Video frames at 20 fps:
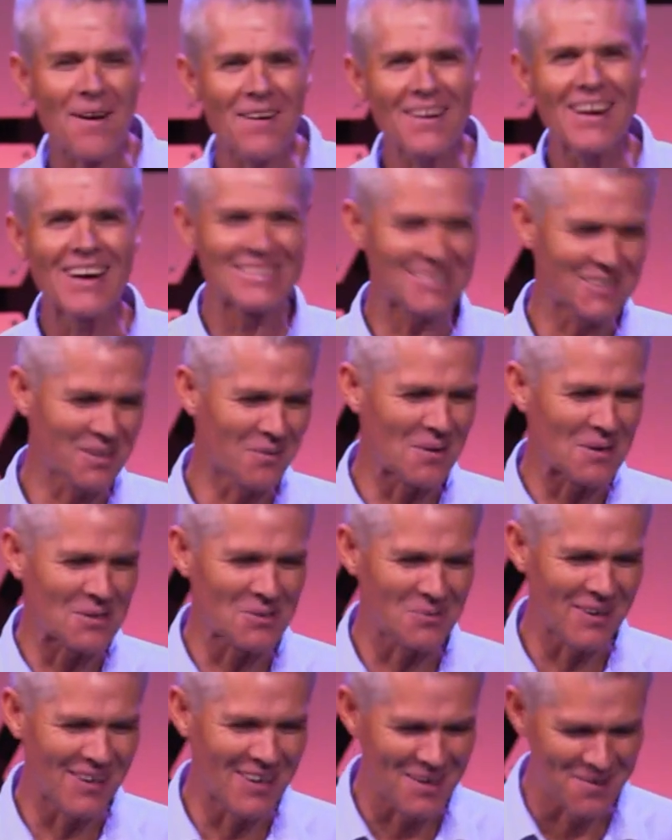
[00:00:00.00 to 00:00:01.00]
paradise in
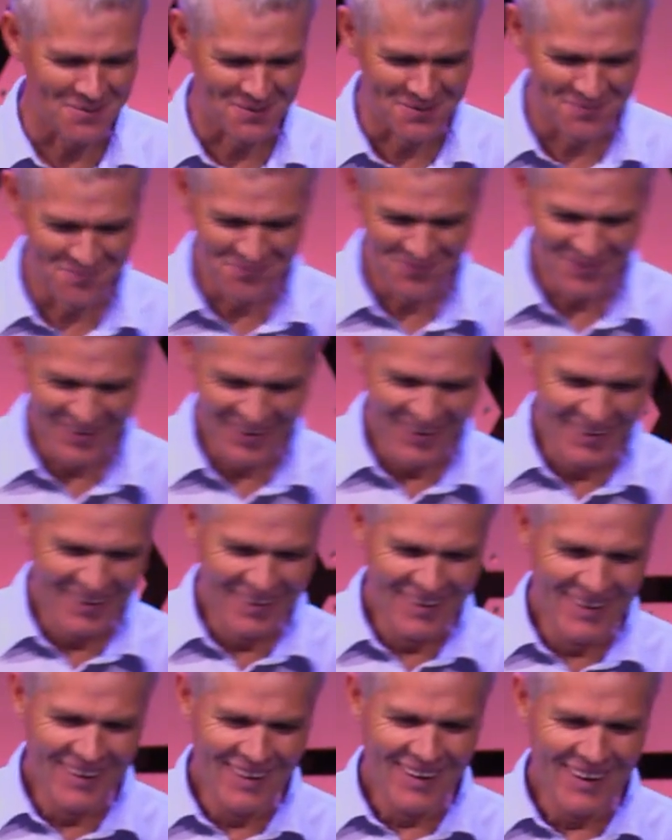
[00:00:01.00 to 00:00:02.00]
which we live.
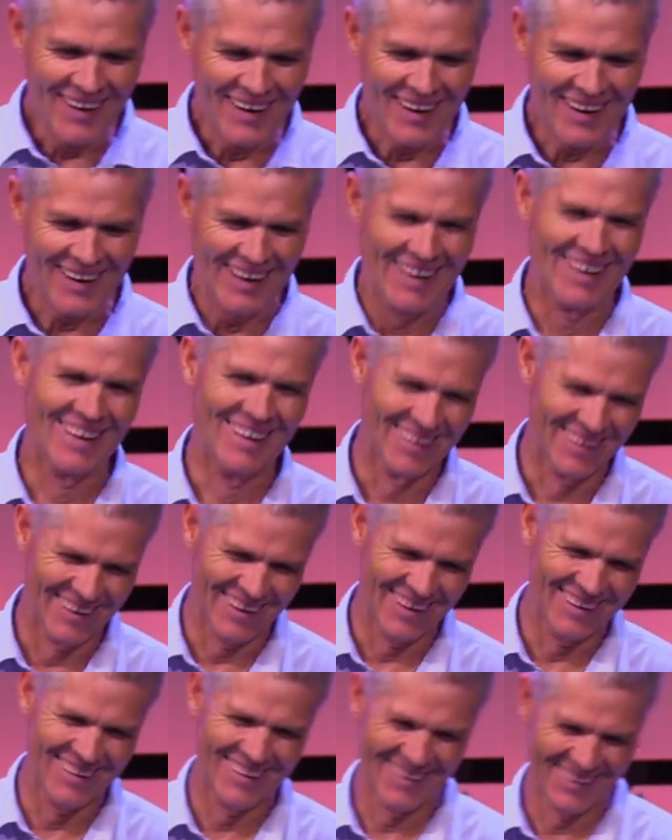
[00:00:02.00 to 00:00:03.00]

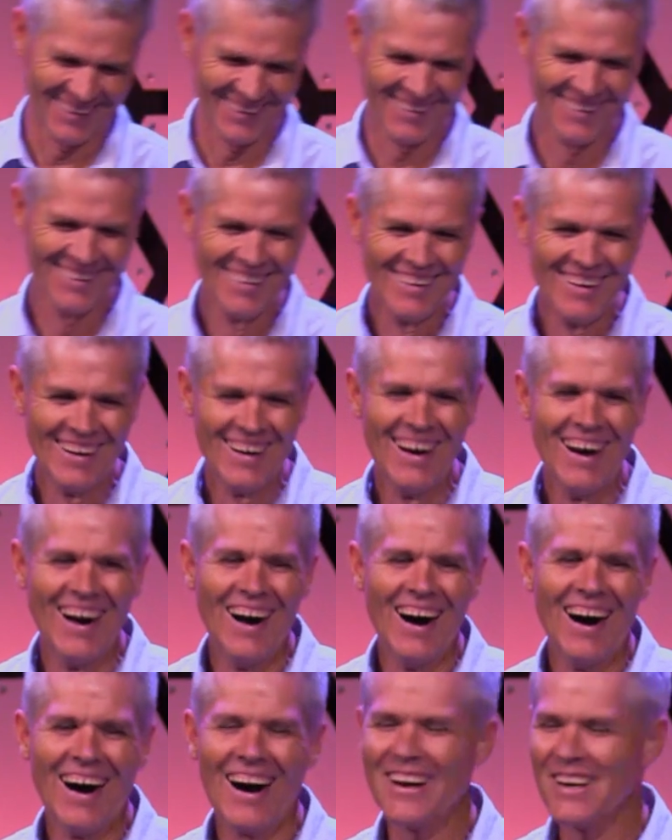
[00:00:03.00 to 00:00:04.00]

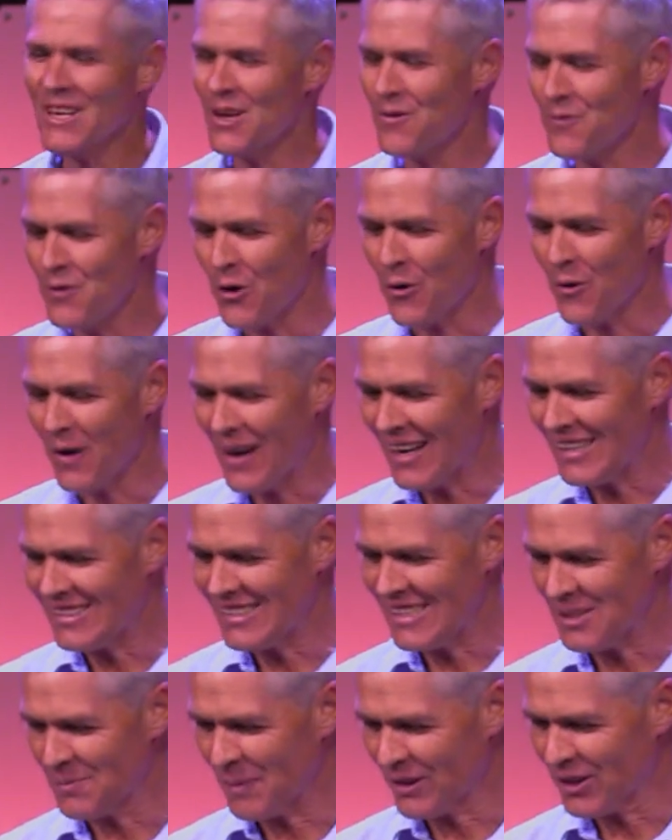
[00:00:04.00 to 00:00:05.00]
I don't know if you
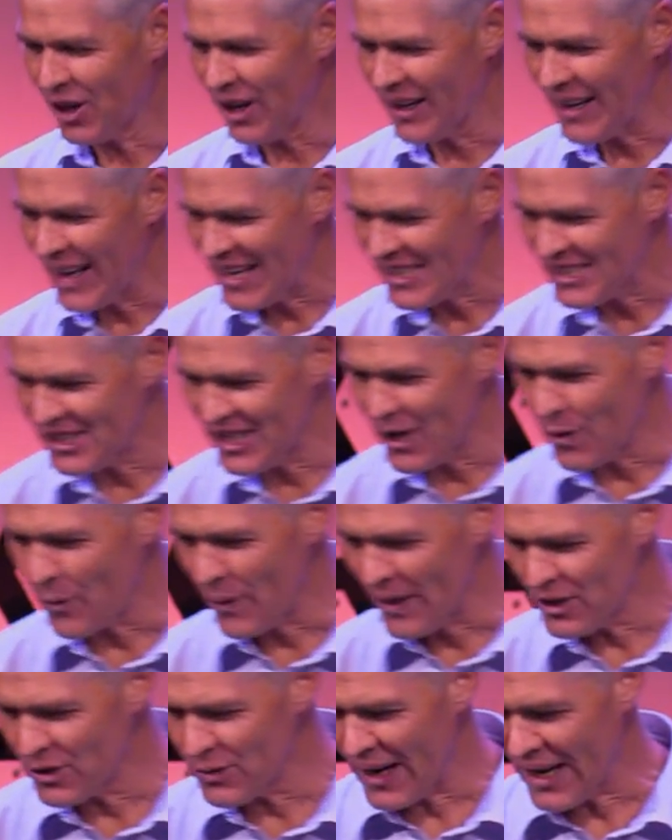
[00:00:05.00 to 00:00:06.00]
realize this, but God actually
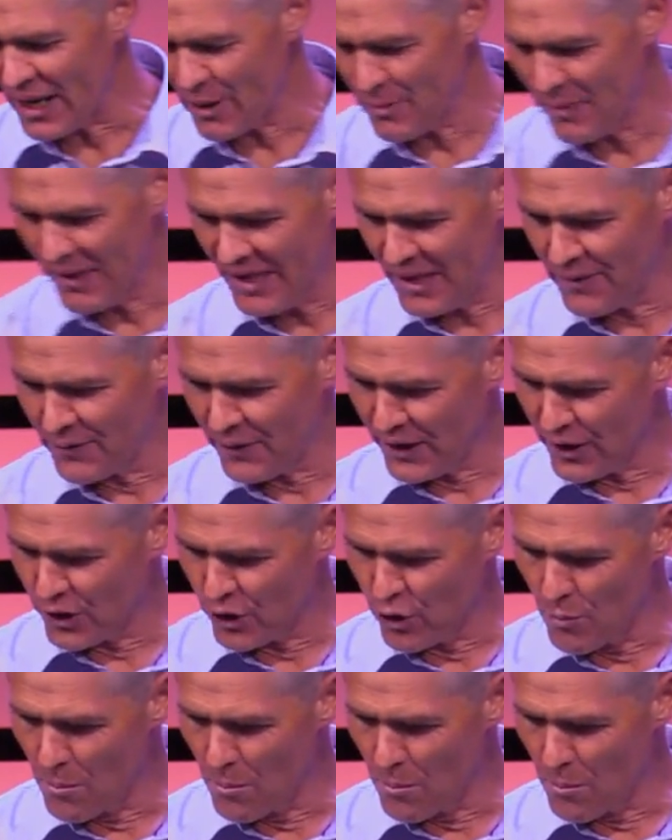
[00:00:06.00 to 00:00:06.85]
went to Adam and Eve and he